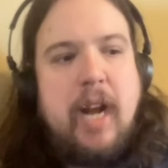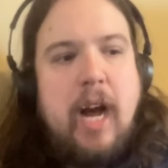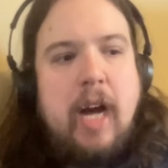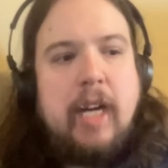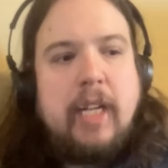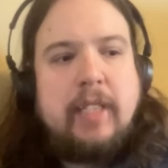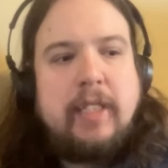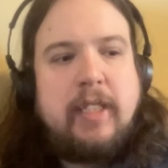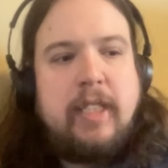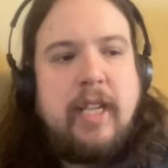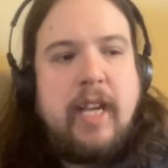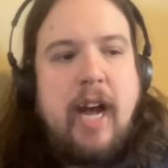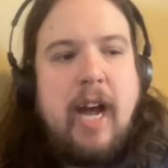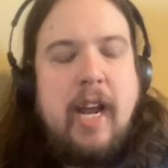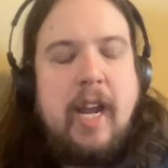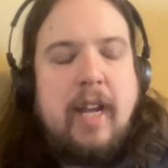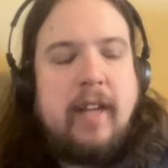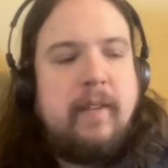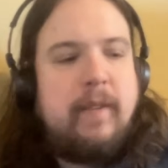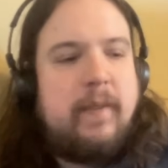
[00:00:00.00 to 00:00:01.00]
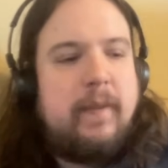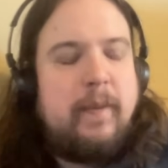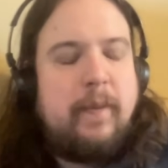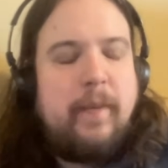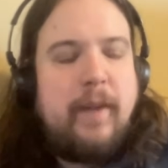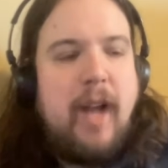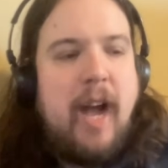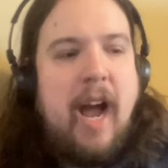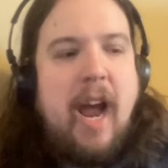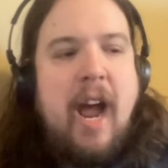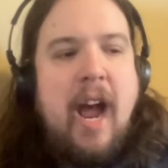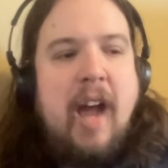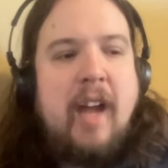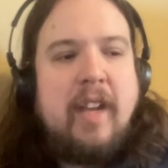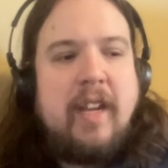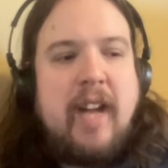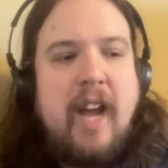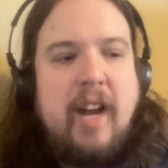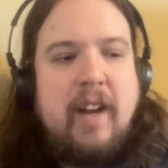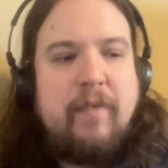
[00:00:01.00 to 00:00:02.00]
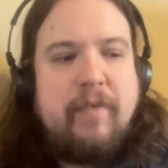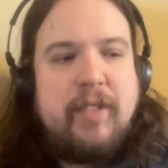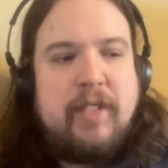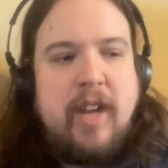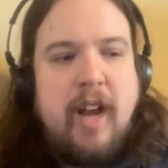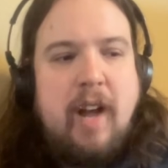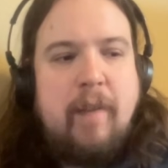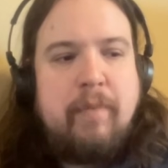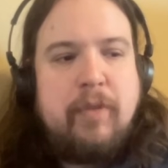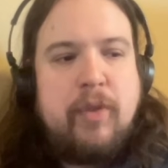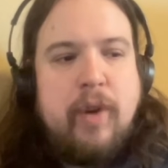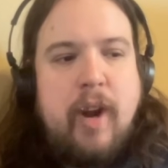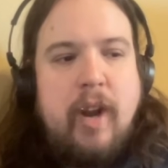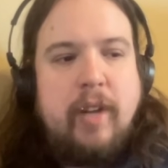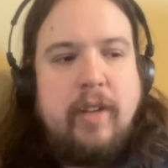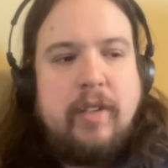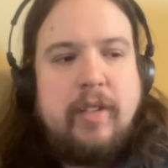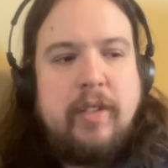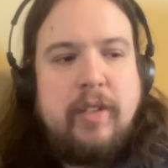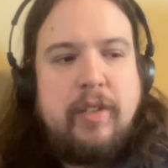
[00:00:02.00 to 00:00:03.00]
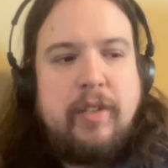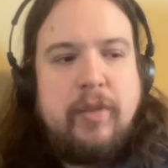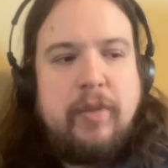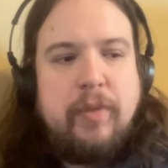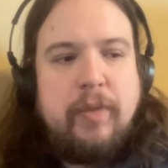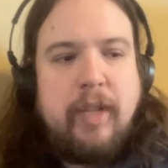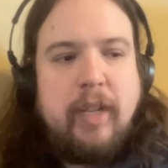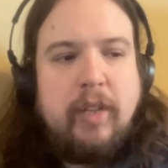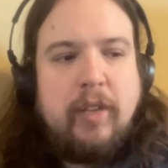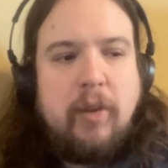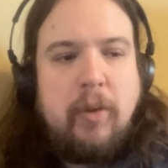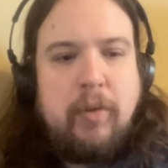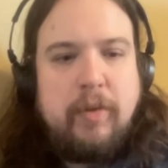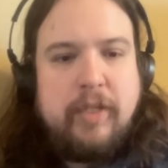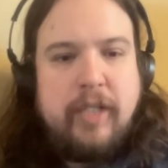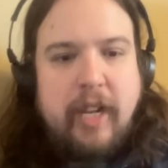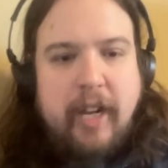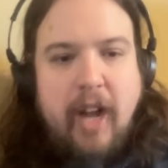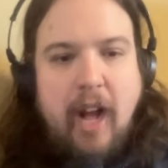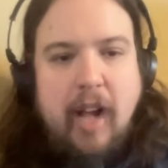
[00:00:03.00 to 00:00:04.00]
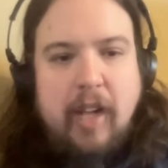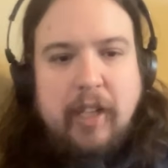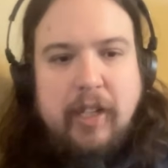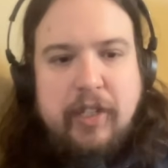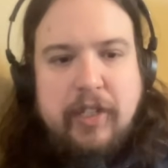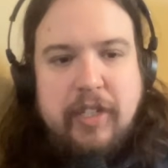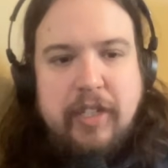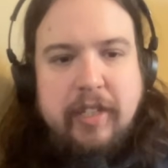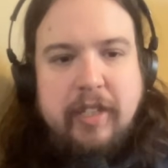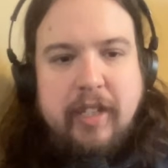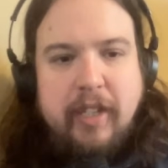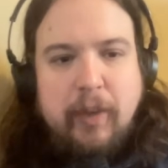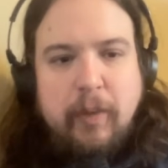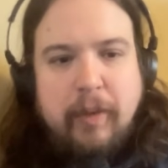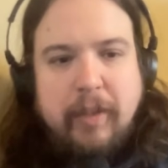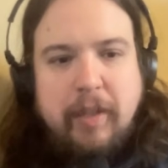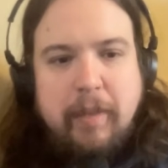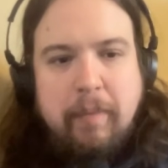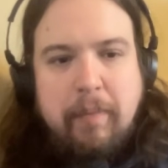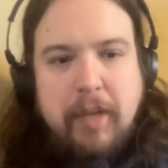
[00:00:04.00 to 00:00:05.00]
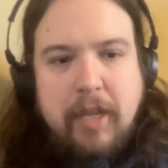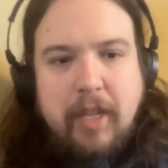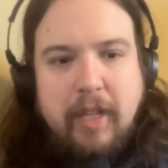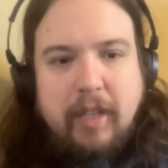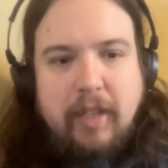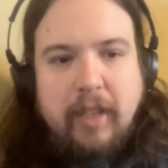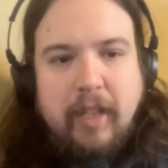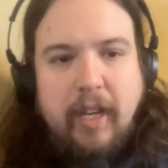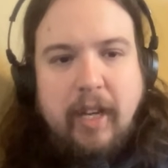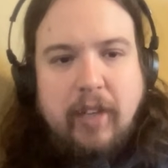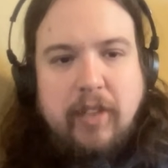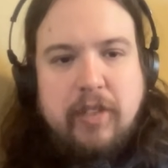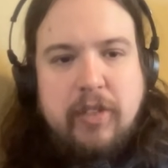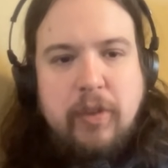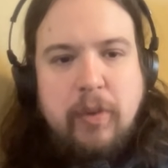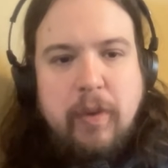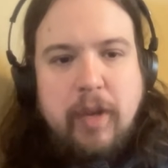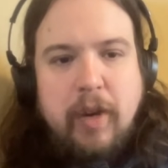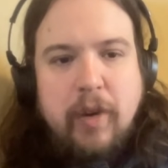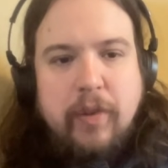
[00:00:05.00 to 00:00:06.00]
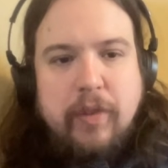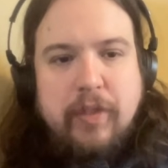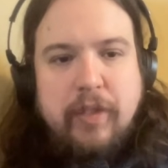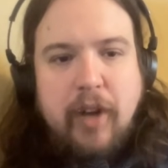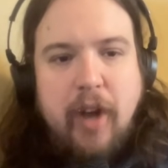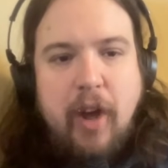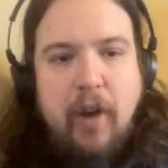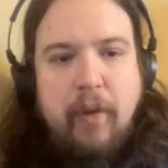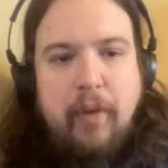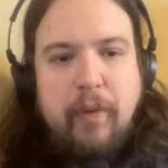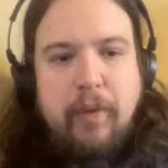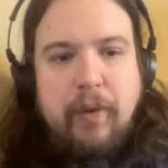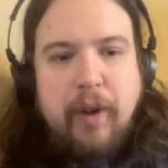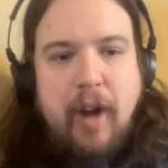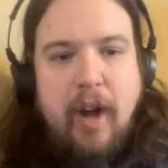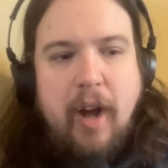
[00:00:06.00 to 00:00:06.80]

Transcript: honestly, I kind of stopped trying to do like the whole psychology thing with Embiid like 2 years ago.